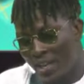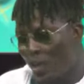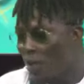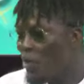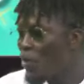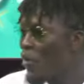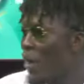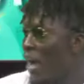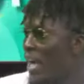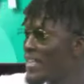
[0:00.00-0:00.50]

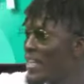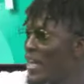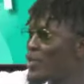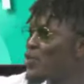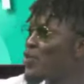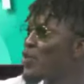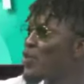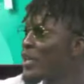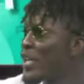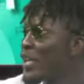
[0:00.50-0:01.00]
Oh, I just
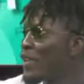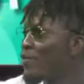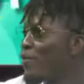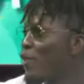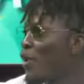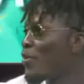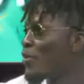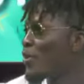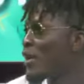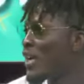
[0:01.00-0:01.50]
took it
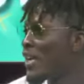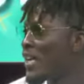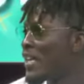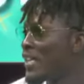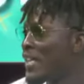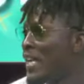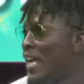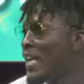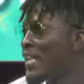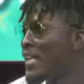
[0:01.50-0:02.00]
from
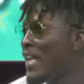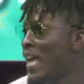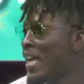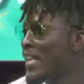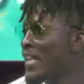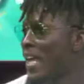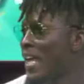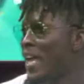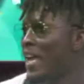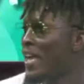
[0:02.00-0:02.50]

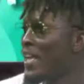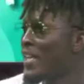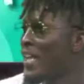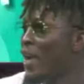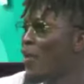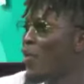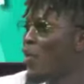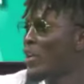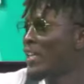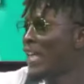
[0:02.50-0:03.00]
the
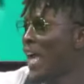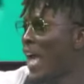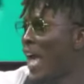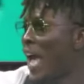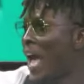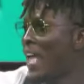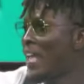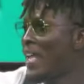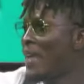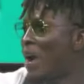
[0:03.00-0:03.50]
gutter
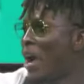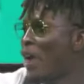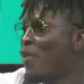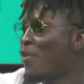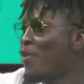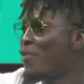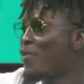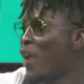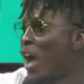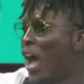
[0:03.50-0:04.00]
at the back
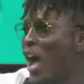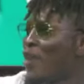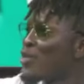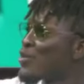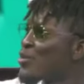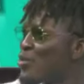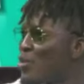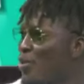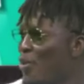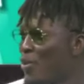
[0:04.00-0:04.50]
of your house.
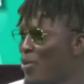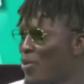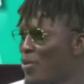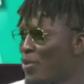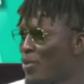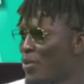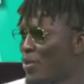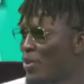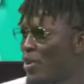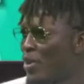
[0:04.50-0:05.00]
No.
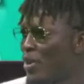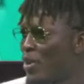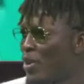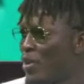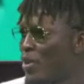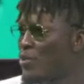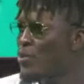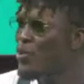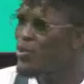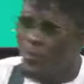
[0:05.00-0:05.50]

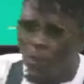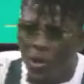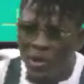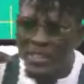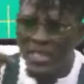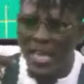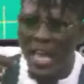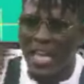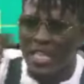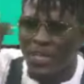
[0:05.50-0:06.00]
You don't
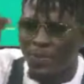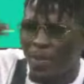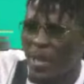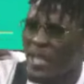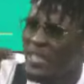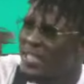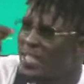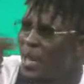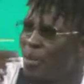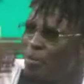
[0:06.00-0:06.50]
expect
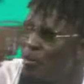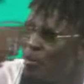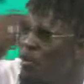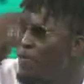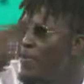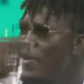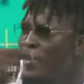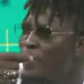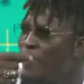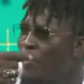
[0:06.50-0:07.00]
them
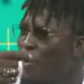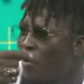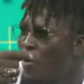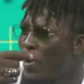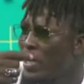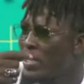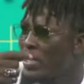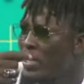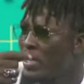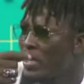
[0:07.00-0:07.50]
moving
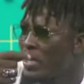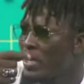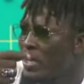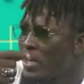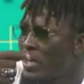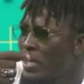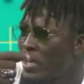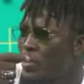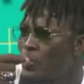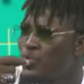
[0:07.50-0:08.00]
forward
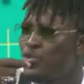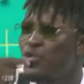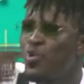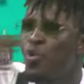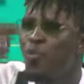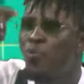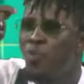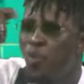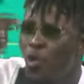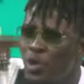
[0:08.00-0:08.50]

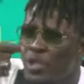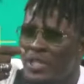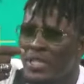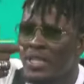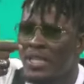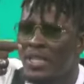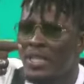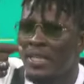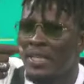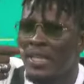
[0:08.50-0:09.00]
to put
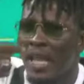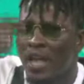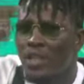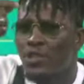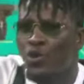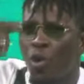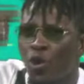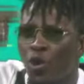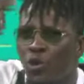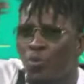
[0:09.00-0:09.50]

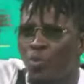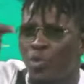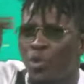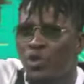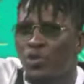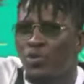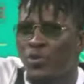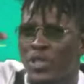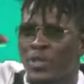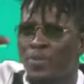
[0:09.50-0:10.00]
that
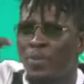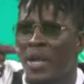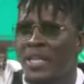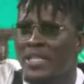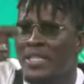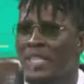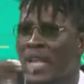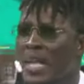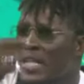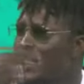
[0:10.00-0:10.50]
utmost respect
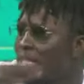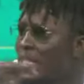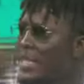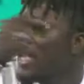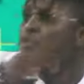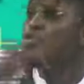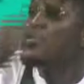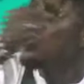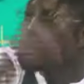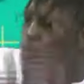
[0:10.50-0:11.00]
that they
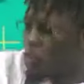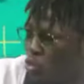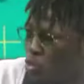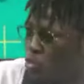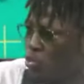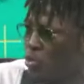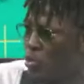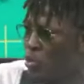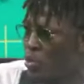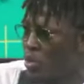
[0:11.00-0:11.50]
used to
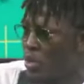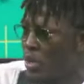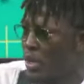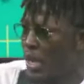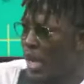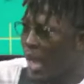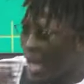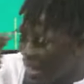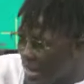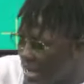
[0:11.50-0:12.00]

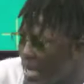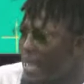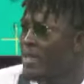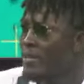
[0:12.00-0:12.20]
again.